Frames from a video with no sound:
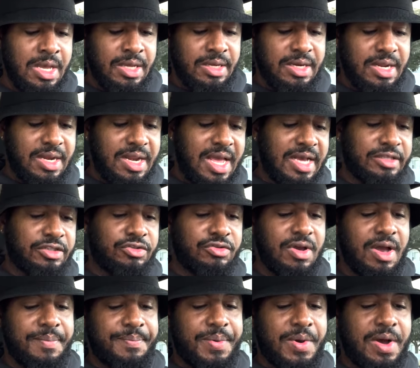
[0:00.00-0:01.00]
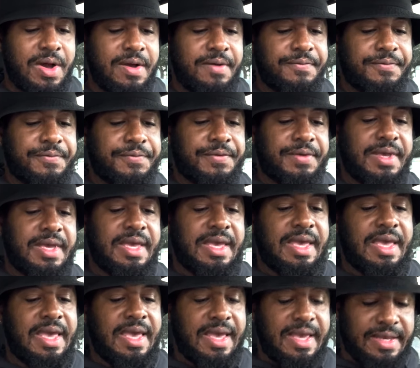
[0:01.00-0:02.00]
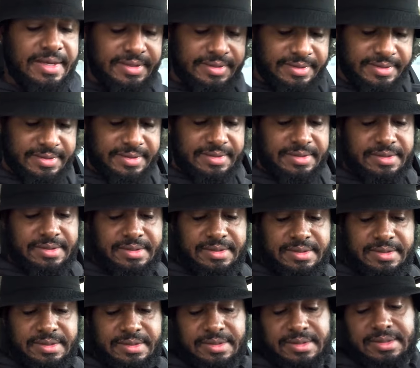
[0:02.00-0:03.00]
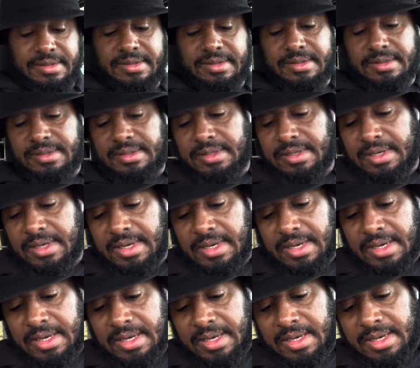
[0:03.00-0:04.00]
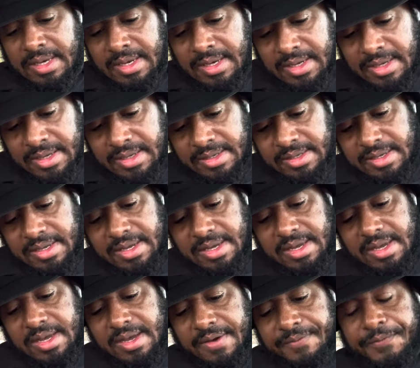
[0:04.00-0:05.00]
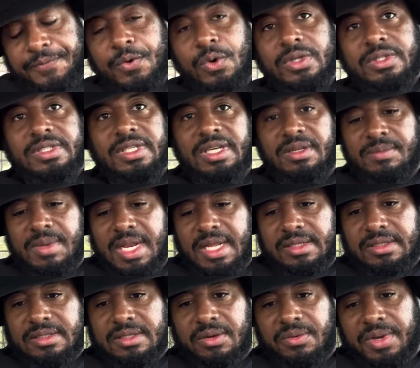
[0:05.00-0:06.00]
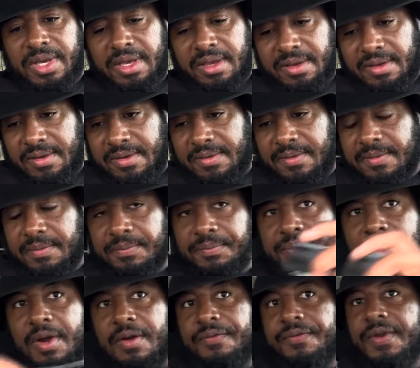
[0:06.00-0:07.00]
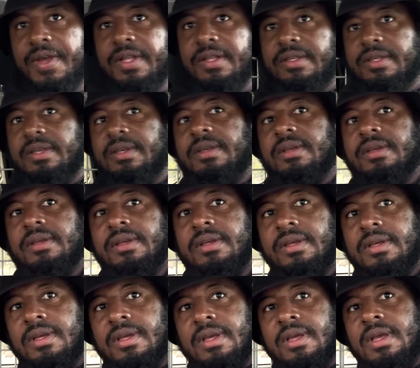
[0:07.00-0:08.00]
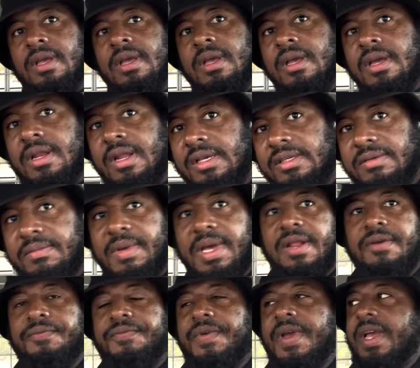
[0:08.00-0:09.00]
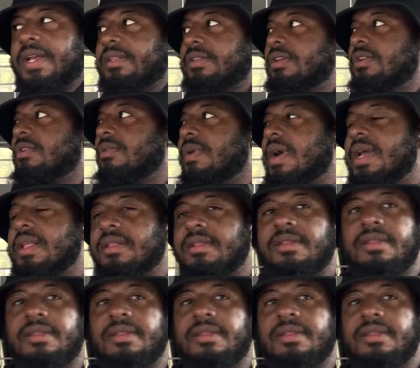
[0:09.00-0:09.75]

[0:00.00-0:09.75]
the next drop off is uh, 14 minutes away. Perfect. As a matter of fact, you know what?